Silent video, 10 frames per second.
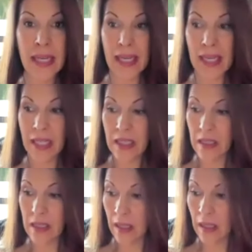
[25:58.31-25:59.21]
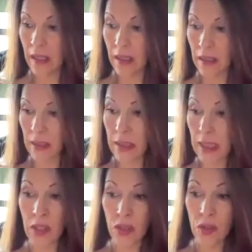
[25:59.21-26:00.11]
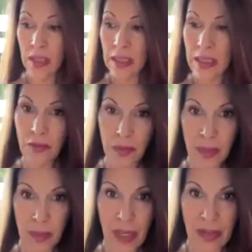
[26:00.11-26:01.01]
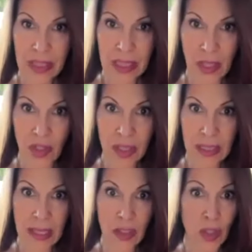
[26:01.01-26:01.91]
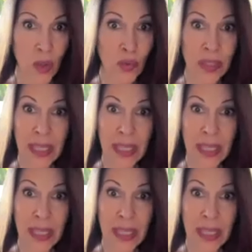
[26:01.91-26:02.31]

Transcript: And uh, I, I do that stuff in my private sessions. I don't